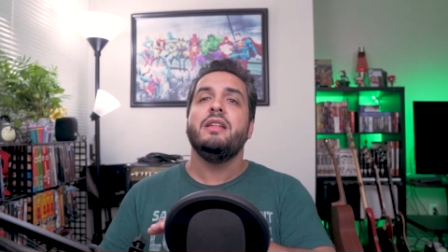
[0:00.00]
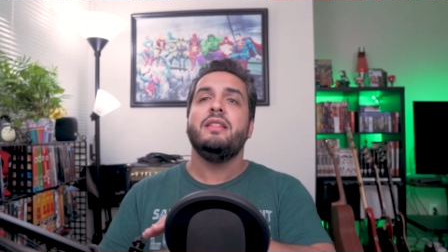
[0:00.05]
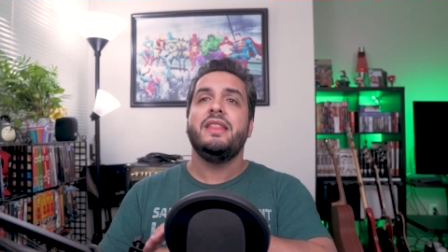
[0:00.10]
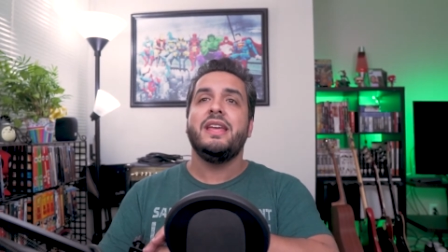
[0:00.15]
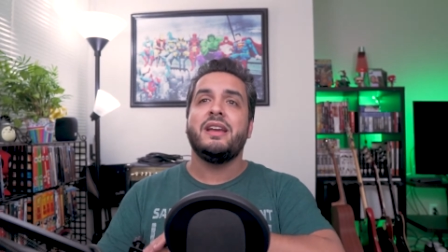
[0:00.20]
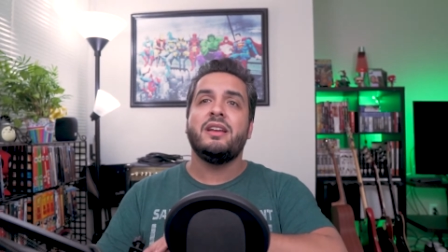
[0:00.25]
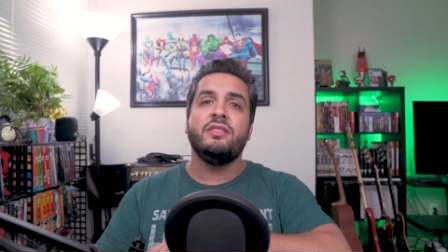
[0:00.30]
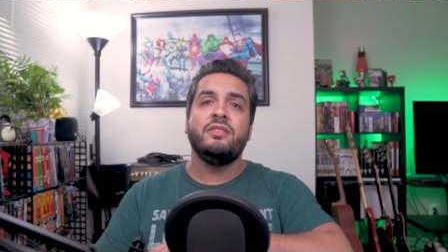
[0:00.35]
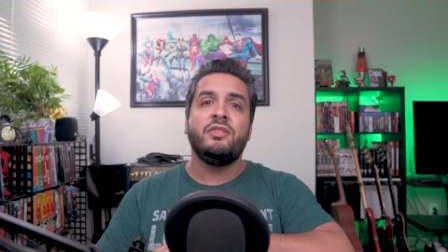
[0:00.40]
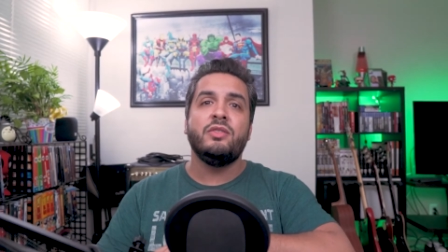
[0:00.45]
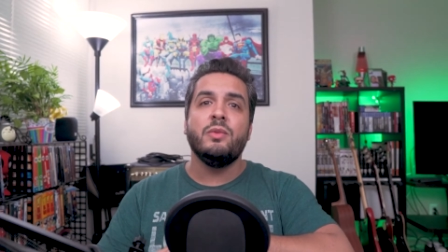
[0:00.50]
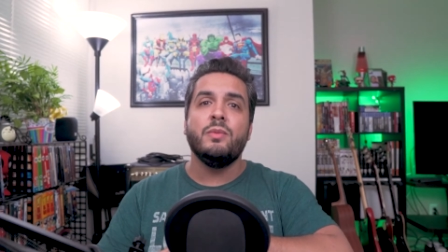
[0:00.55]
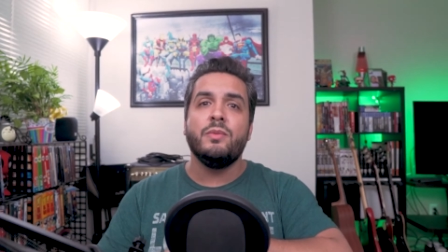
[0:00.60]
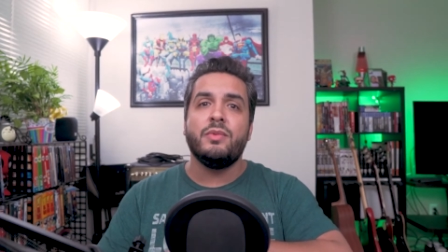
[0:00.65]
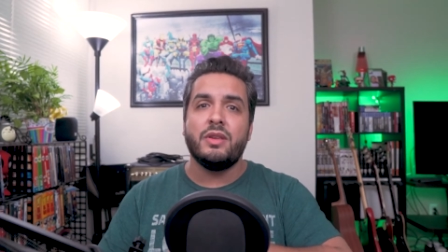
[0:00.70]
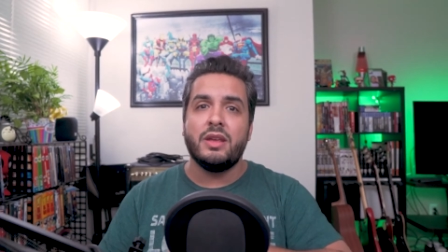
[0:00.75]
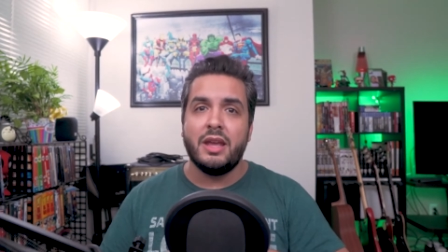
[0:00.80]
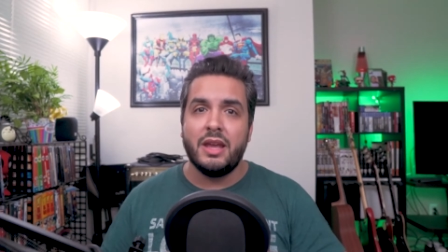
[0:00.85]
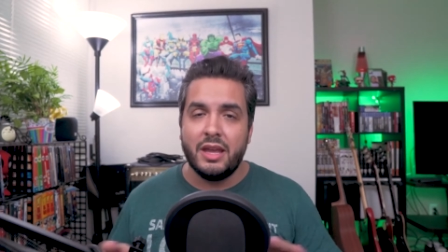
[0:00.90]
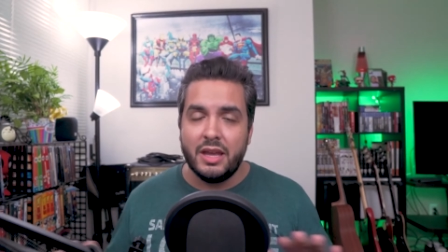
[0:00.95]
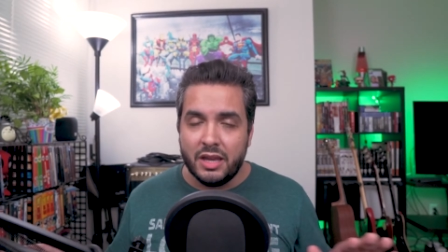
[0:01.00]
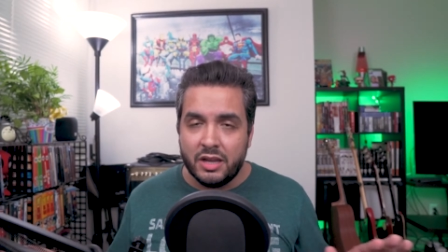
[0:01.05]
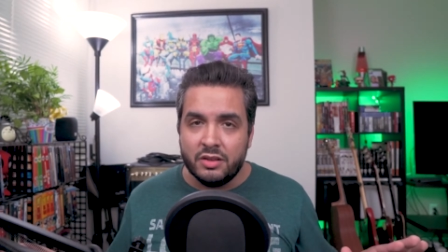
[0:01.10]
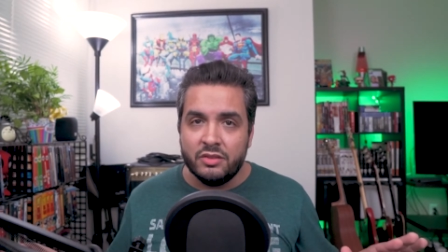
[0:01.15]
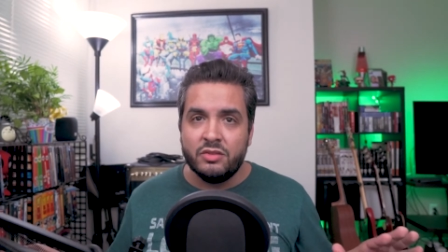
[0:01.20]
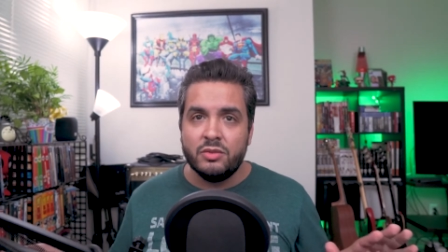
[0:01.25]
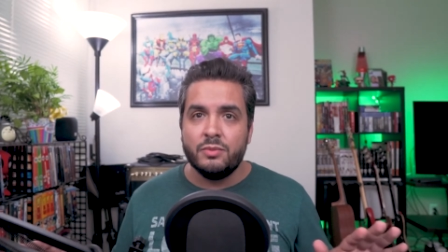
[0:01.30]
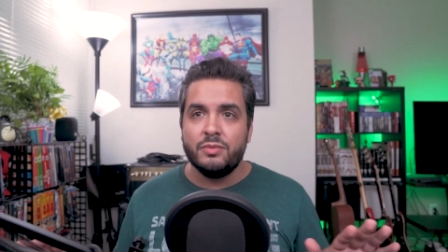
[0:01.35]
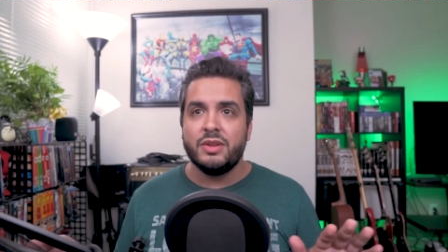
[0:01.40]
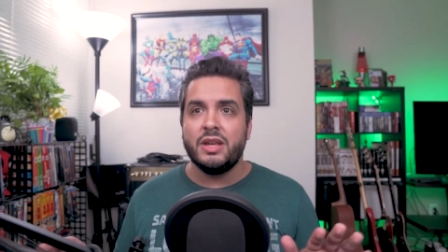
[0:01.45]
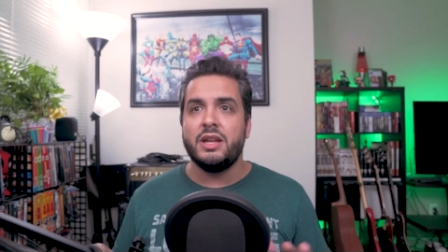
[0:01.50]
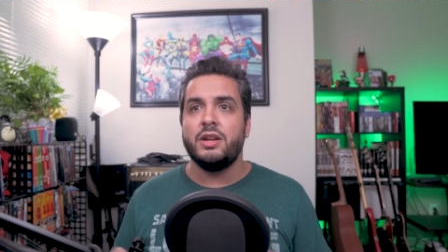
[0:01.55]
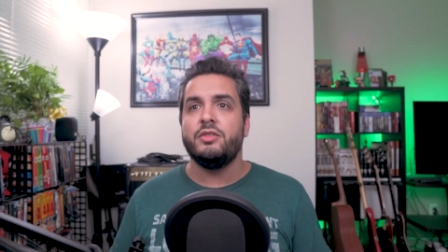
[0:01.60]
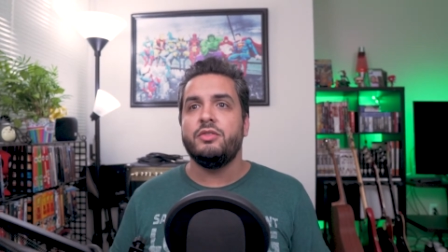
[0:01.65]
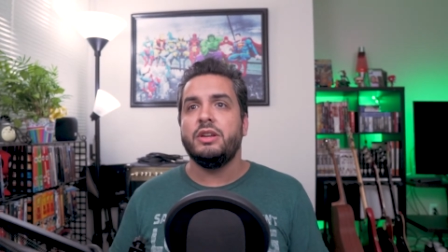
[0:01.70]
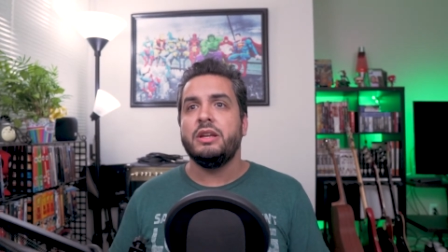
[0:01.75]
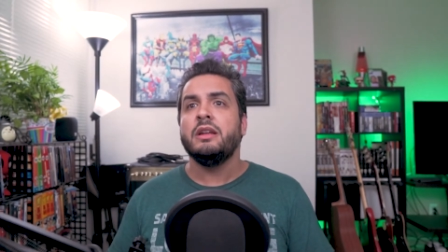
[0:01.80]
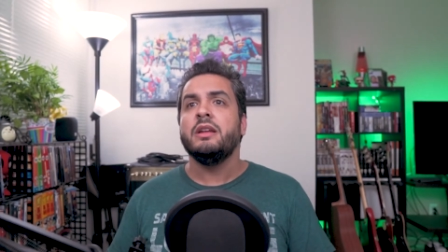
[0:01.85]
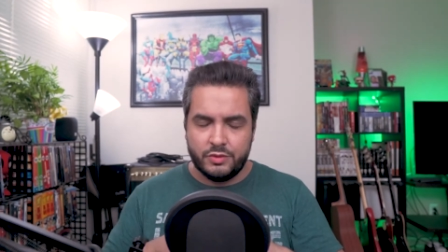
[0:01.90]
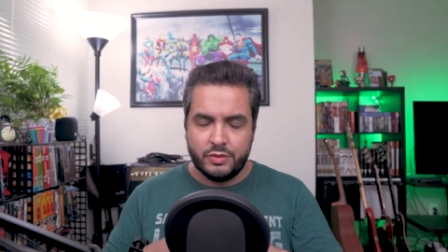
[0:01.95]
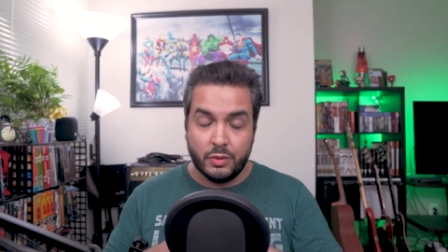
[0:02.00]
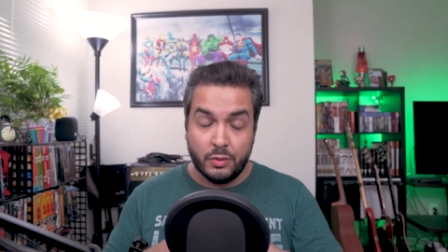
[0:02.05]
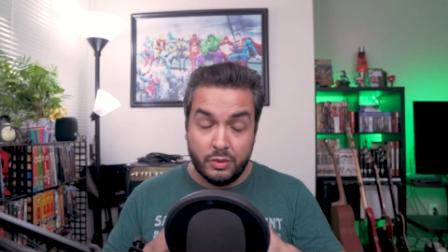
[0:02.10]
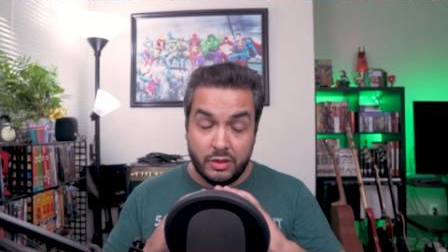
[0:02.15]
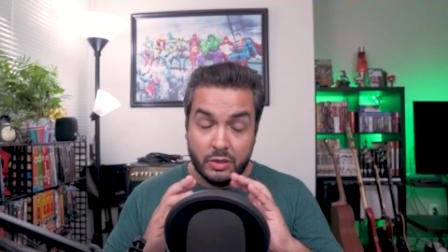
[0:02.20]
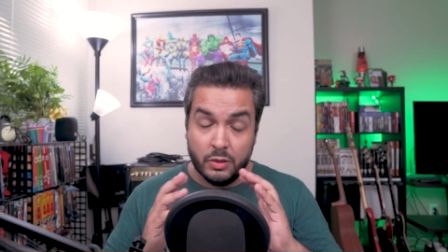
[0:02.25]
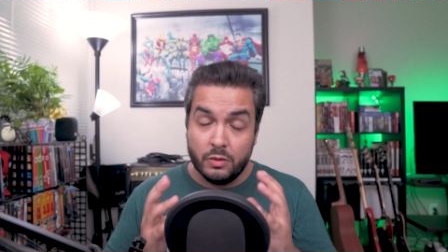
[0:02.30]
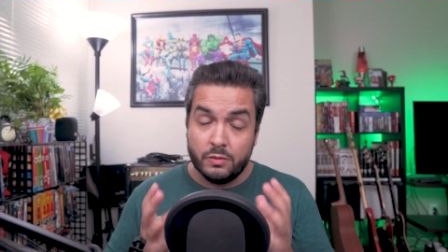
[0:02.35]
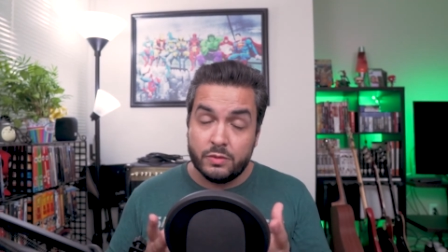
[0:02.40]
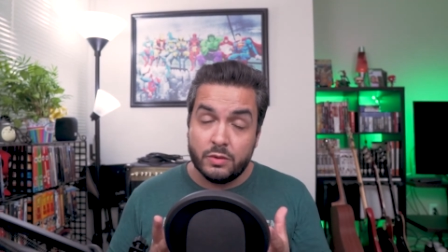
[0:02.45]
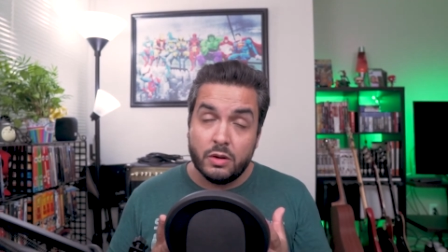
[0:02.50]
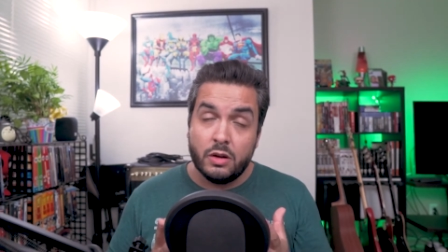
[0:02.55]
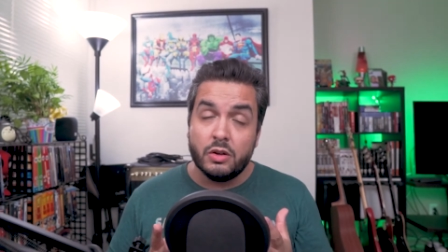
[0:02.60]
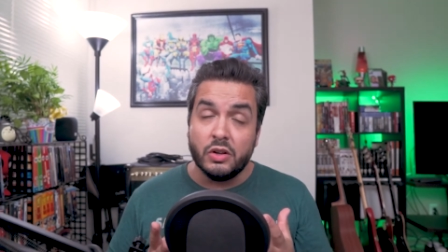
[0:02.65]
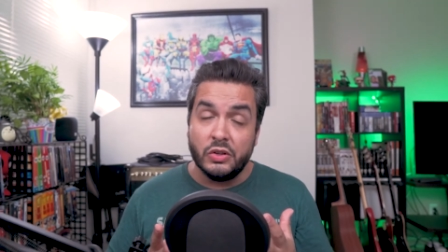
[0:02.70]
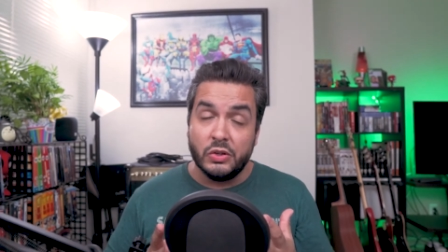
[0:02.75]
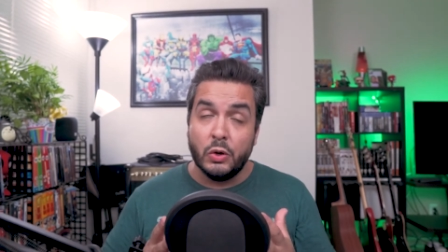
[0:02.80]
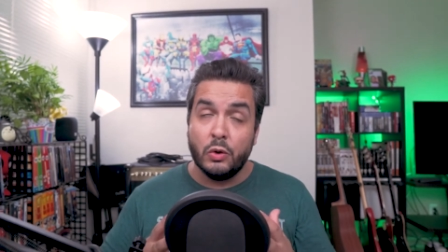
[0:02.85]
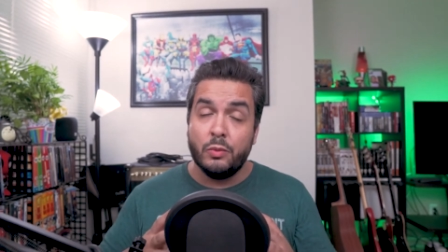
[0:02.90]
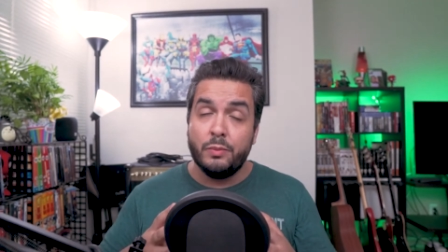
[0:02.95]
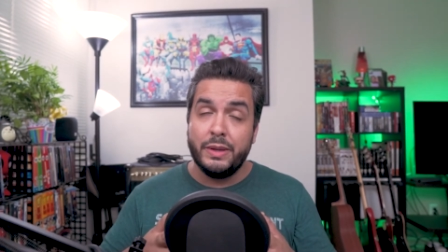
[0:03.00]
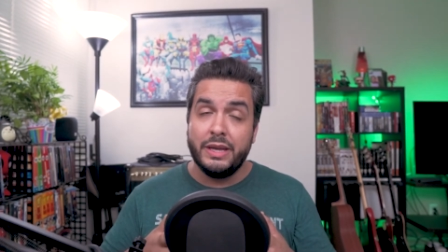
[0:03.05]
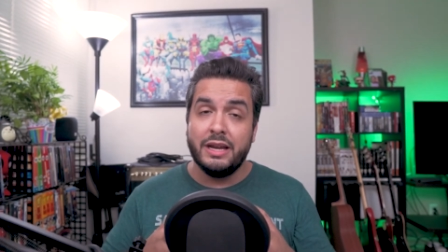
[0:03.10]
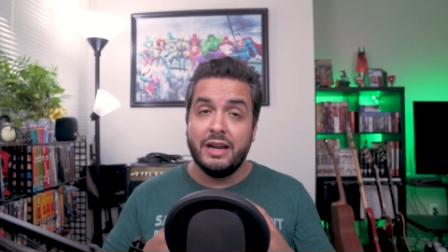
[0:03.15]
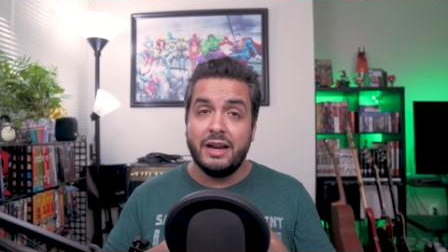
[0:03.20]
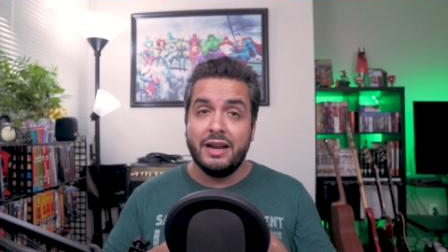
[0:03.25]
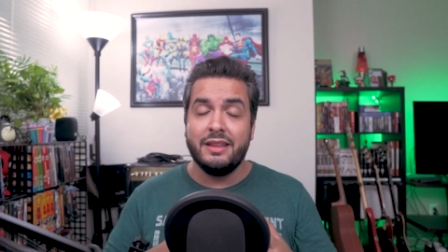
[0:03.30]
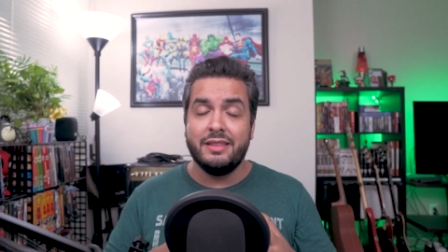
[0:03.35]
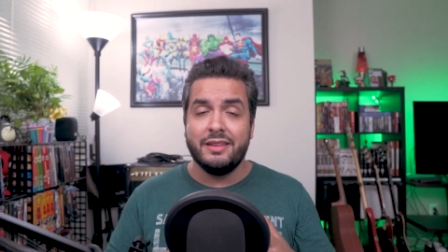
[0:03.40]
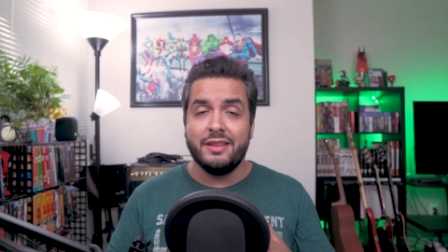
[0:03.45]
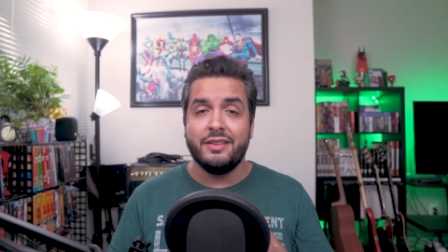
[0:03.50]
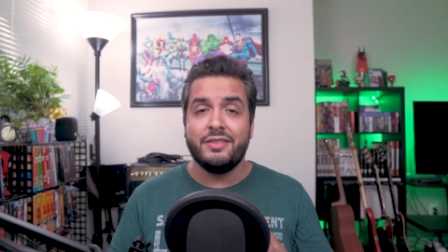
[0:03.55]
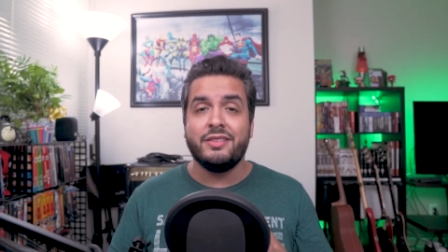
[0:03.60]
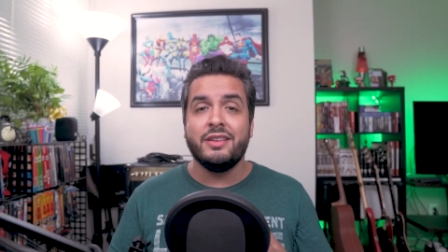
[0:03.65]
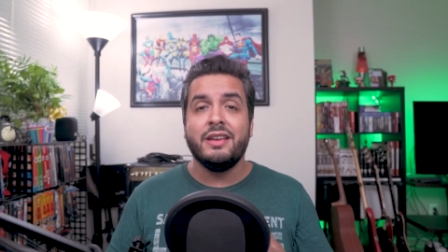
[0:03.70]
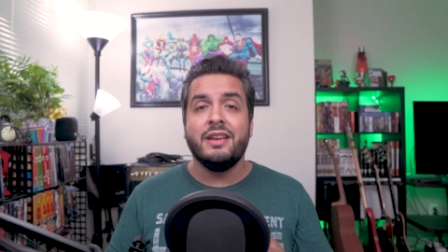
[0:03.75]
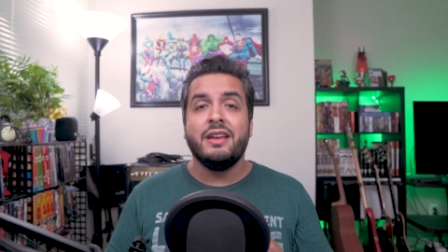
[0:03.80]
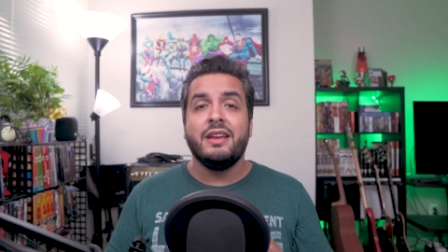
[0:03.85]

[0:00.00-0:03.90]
They consumes it consumes energy. So the overall goal behind this